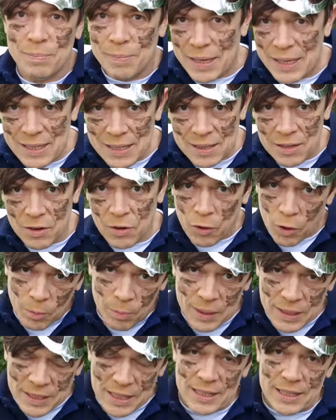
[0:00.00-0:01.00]
Mr. or
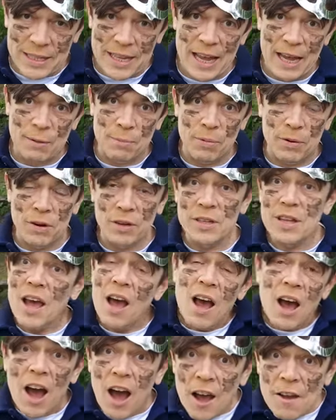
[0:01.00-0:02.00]
Mrs. Neighbor,
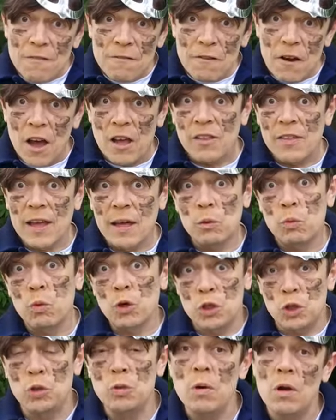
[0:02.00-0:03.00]
I find that
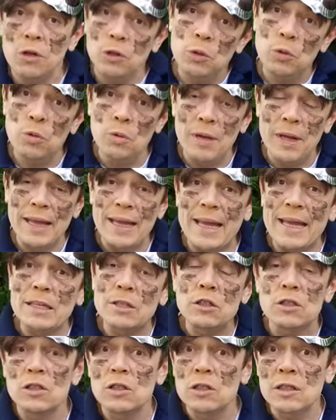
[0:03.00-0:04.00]
what you are doing
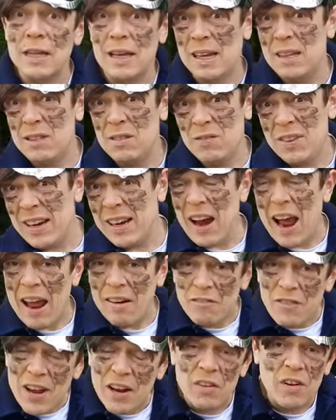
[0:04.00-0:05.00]
is, is very,
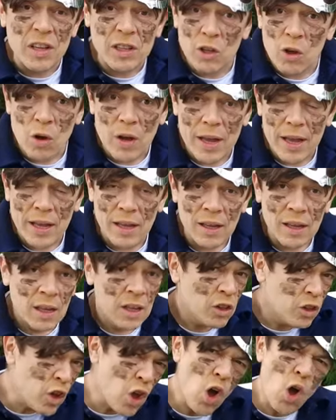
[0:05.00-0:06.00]
uh, very annoying.
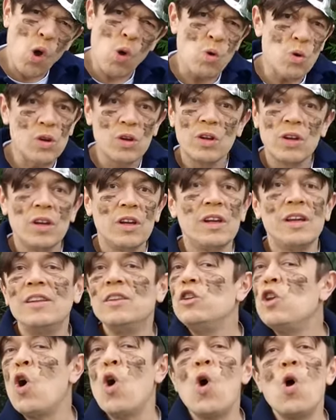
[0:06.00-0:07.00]
I no. never go to
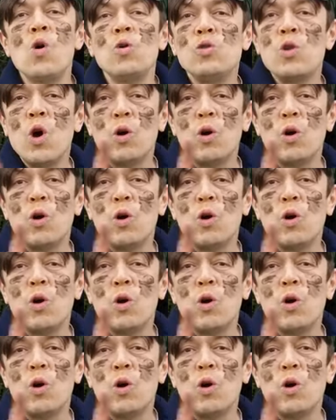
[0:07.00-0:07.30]
my No, neighbor.